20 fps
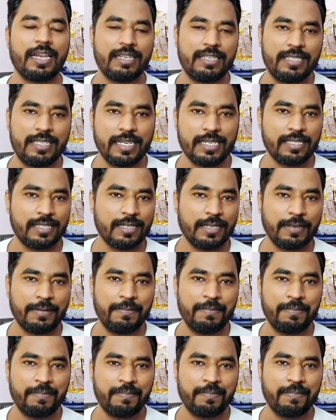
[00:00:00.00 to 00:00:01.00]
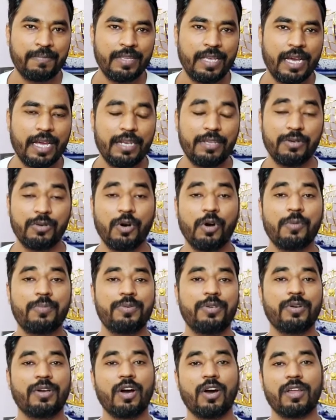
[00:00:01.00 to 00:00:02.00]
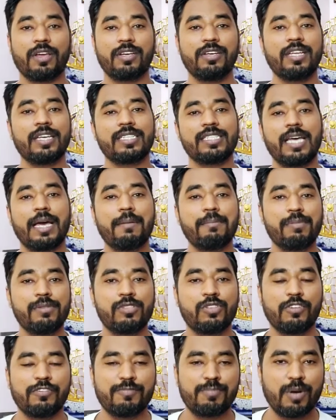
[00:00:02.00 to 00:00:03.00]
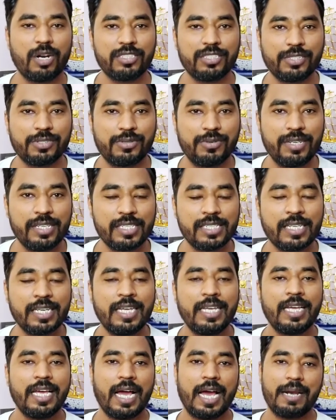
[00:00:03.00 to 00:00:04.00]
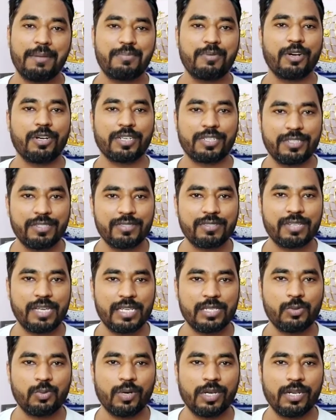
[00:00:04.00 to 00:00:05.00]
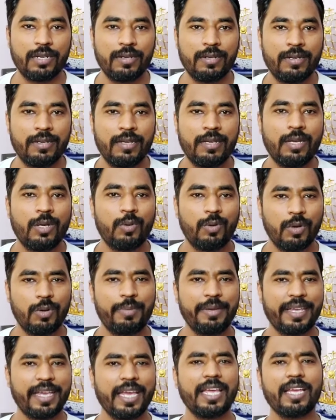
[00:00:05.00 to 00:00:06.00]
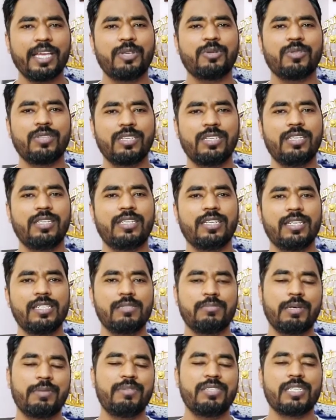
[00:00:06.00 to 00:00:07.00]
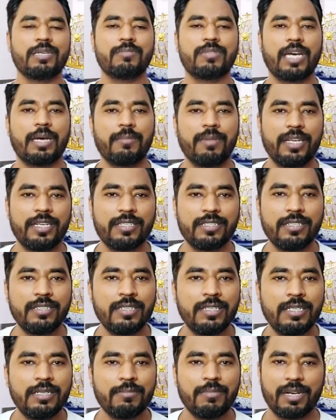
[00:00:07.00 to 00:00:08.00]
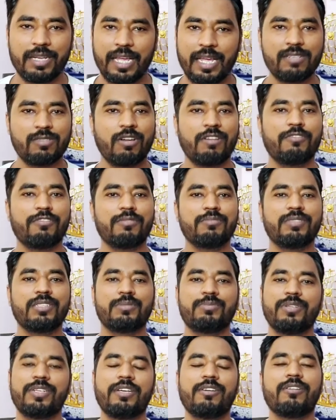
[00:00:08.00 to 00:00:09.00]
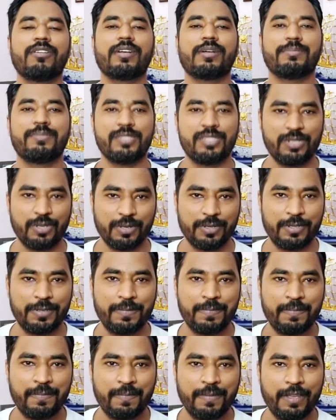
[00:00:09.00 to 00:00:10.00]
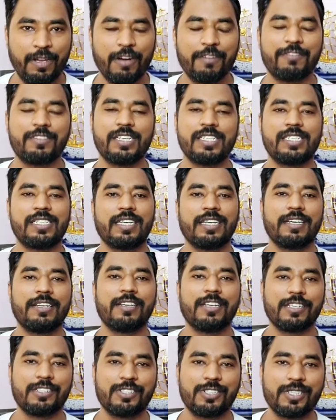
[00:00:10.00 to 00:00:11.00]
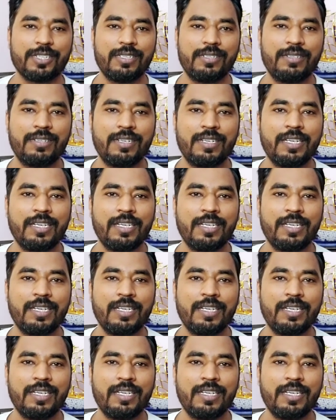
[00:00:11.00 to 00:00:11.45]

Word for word: and testing. And we hope you got a good examples of project risk and product risk as well. You'll be getting into the details maybe sometime later, but that's all from this particular episode of Testing in Nutshell.